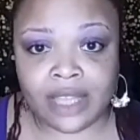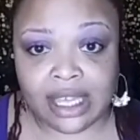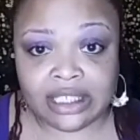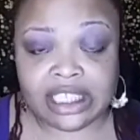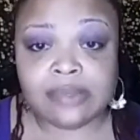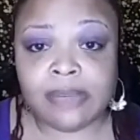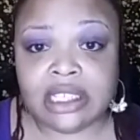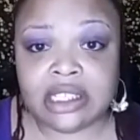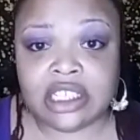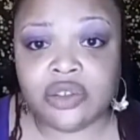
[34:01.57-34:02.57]
It just
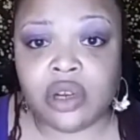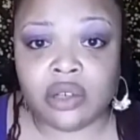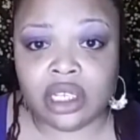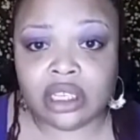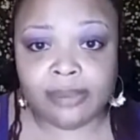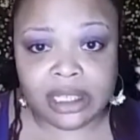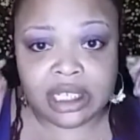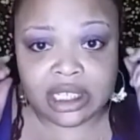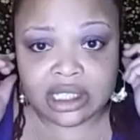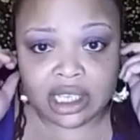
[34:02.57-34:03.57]
means that you don't need to be
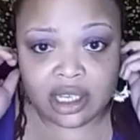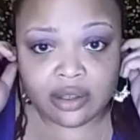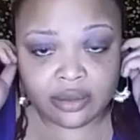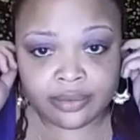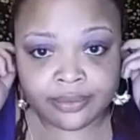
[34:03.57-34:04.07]
detailed.